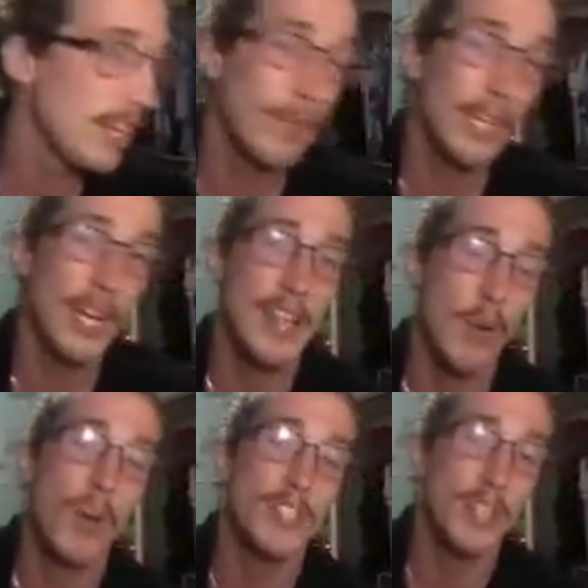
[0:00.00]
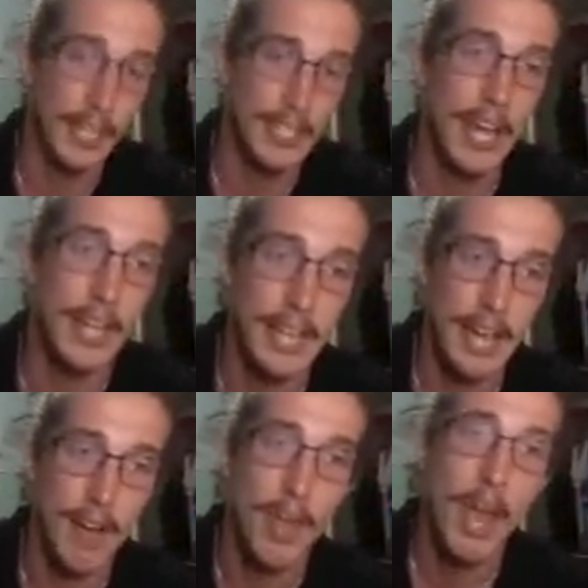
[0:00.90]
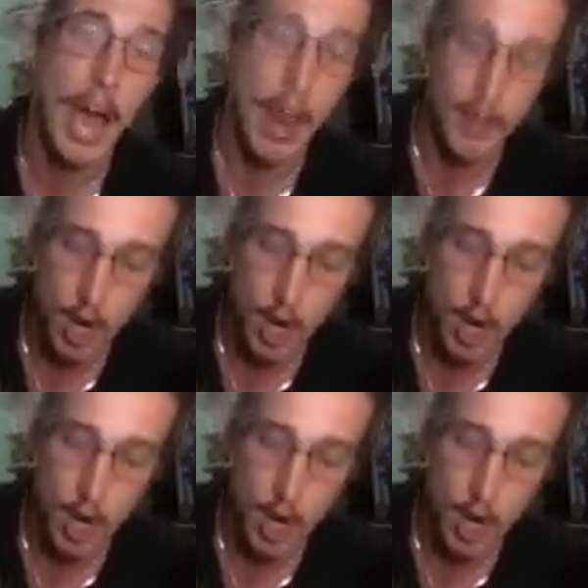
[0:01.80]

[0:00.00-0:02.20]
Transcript: because I wasn't getting taken down. I was